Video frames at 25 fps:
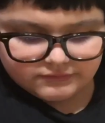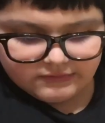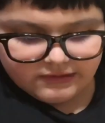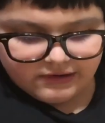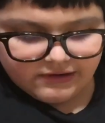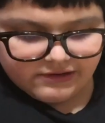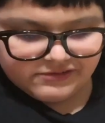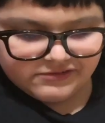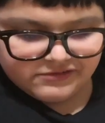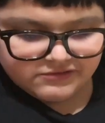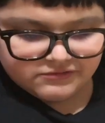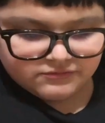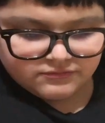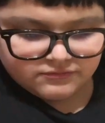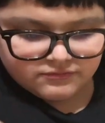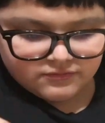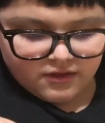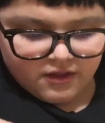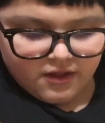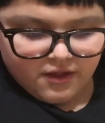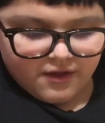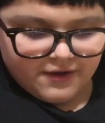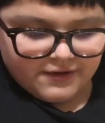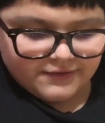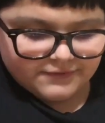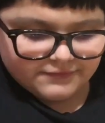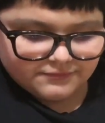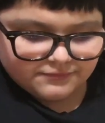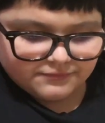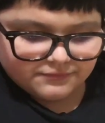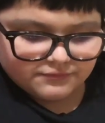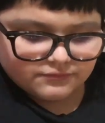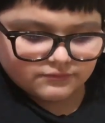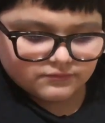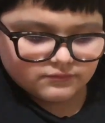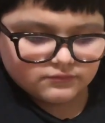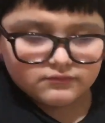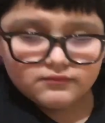Do you want me to cut that for
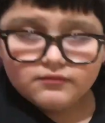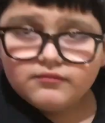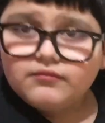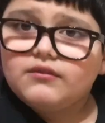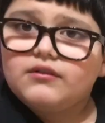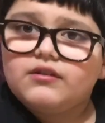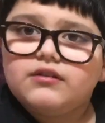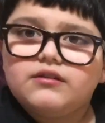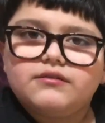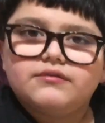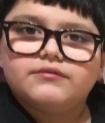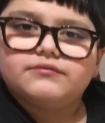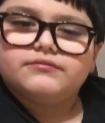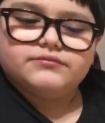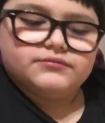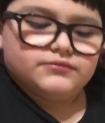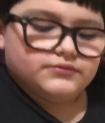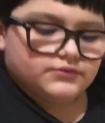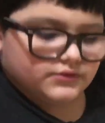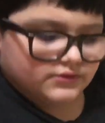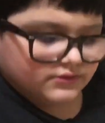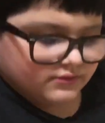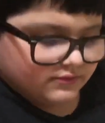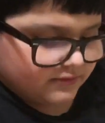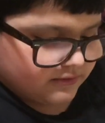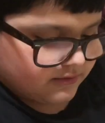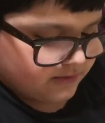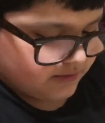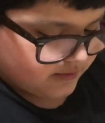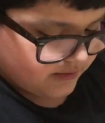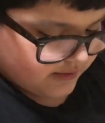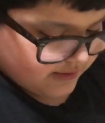you? Or do you want to roll it up like a